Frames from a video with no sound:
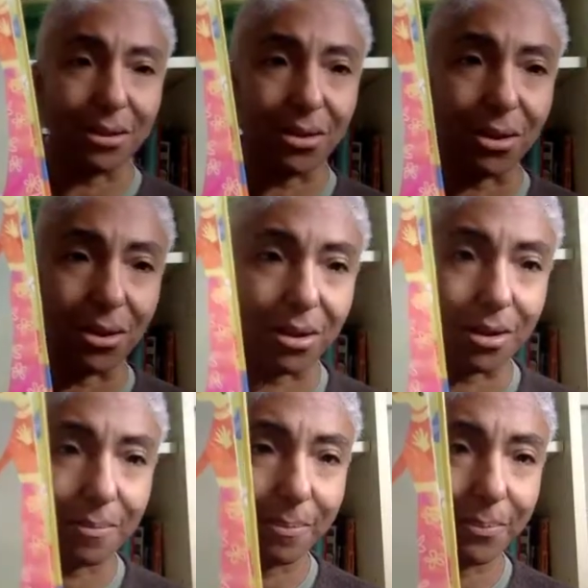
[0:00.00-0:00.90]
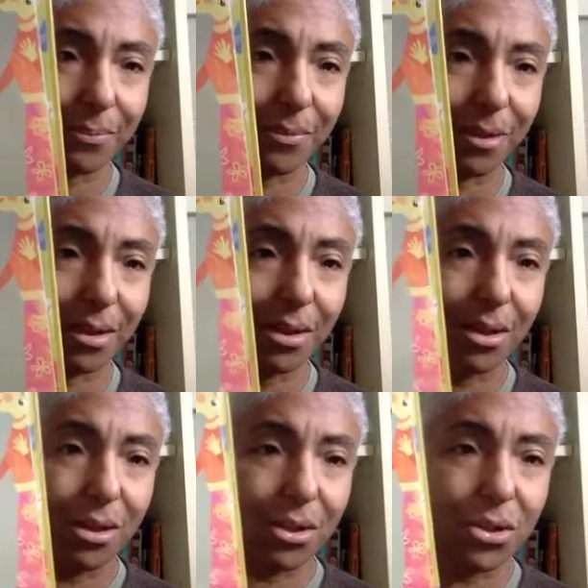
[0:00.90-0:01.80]
hall.
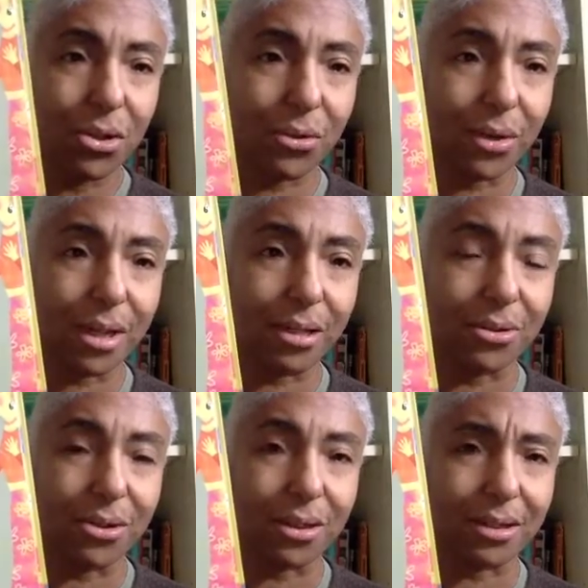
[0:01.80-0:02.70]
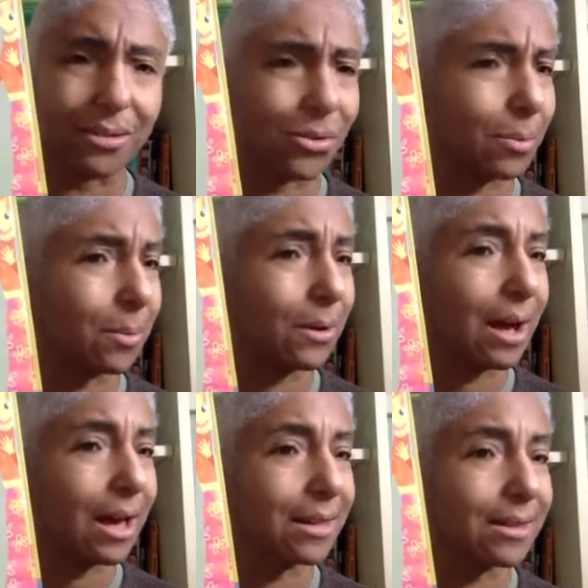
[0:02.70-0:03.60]
Toya looked a little
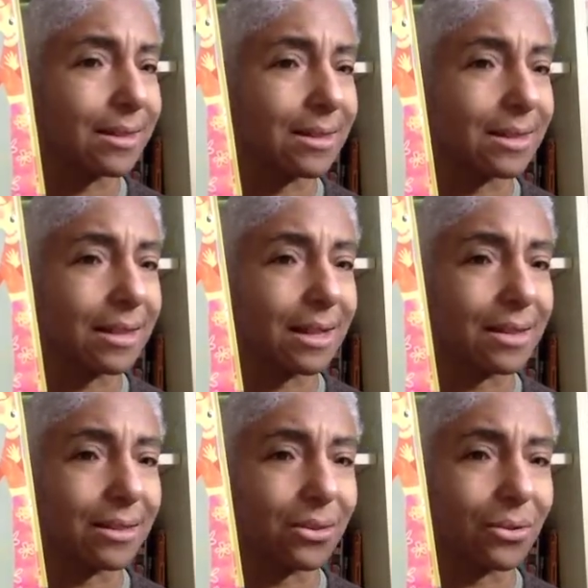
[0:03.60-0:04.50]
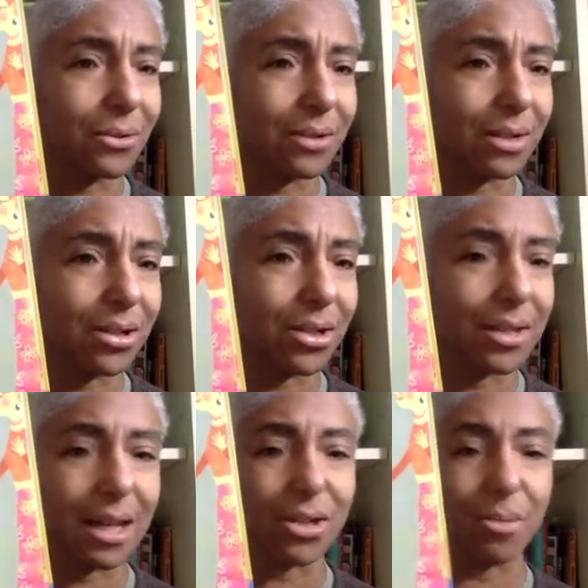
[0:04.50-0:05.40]
surprised to see us. Cora, she
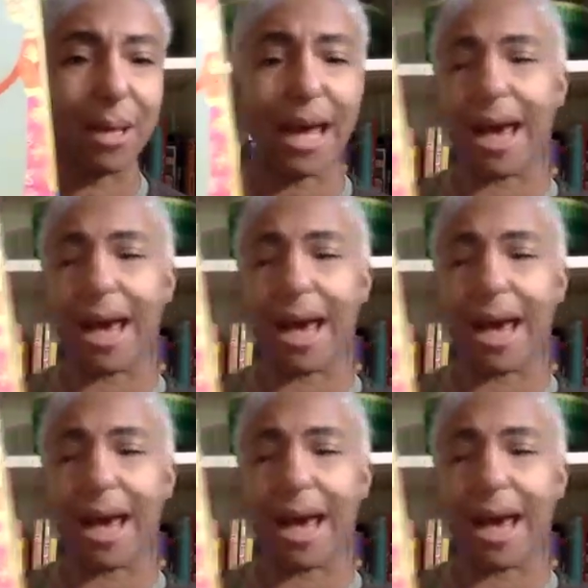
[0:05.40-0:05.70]
said, you're back.